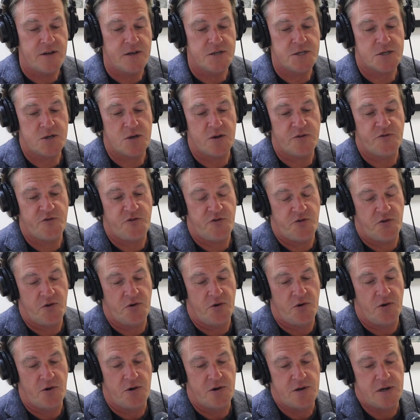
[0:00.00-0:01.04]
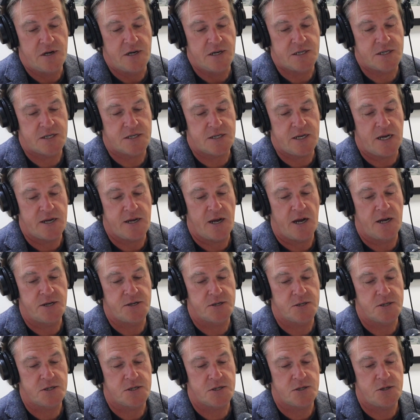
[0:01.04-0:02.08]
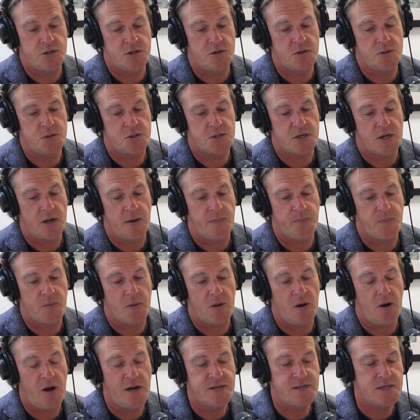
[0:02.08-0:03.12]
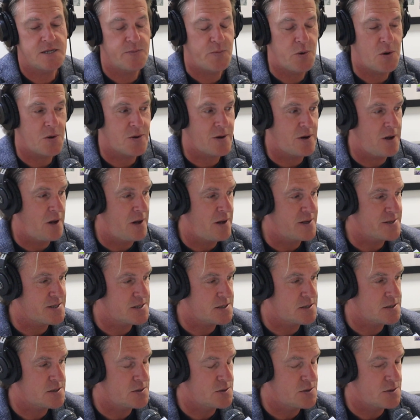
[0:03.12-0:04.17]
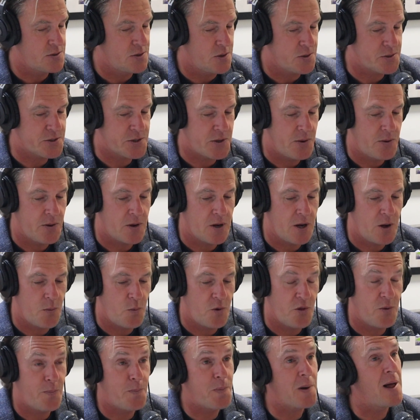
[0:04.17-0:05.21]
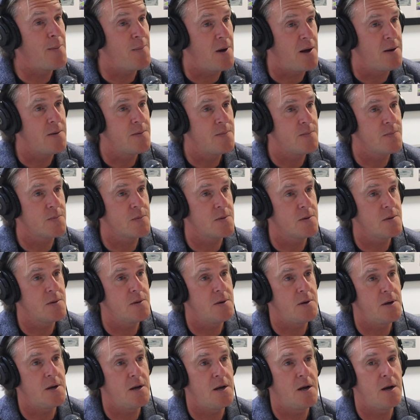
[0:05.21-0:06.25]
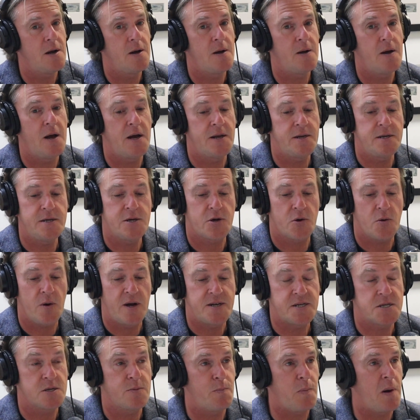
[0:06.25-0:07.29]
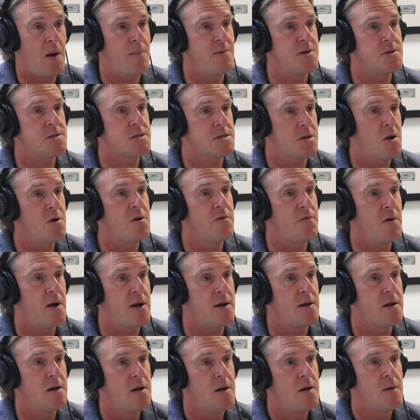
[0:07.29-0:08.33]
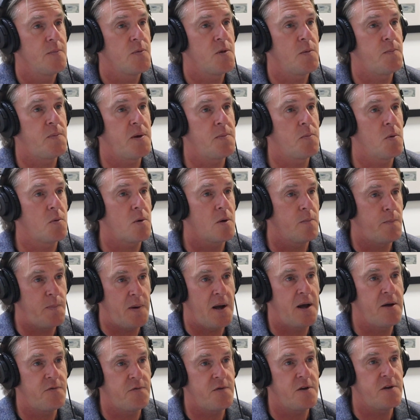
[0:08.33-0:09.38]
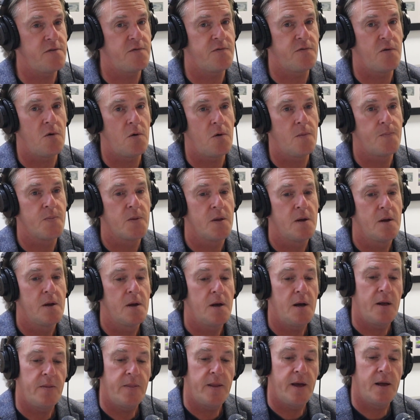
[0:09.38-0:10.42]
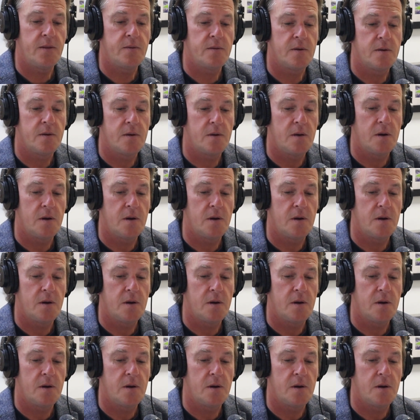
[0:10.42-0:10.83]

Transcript: it's good for estate agents to use it. I did a podcast not so long ago with a plumber, and he created a plumbing survey that people could pay a fee for, and then